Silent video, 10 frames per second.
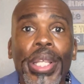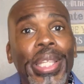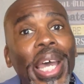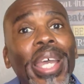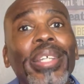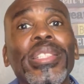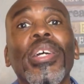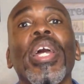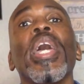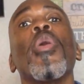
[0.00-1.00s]

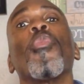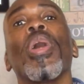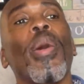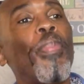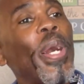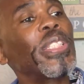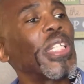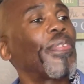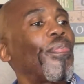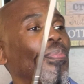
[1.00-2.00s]
When a
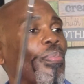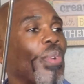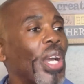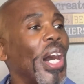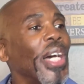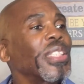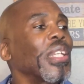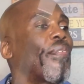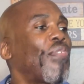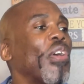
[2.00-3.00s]
person is
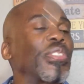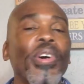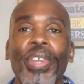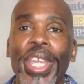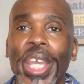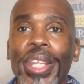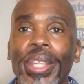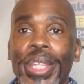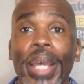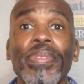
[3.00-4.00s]
constantly focused on
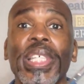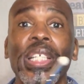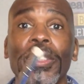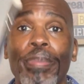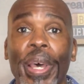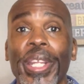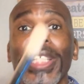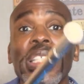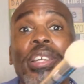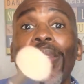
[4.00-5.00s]
getting themselves better,
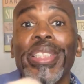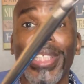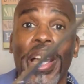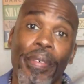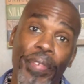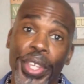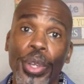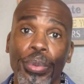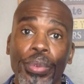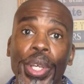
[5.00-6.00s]
that's a great sign for
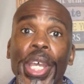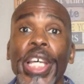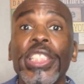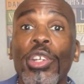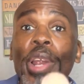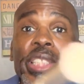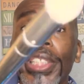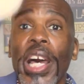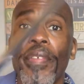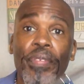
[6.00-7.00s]
you. It's a great
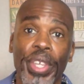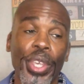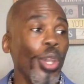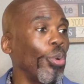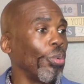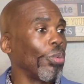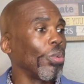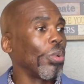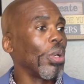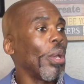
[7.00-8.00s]
sign for you,
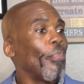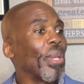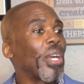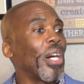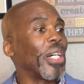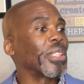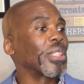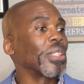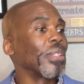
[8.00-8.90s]
because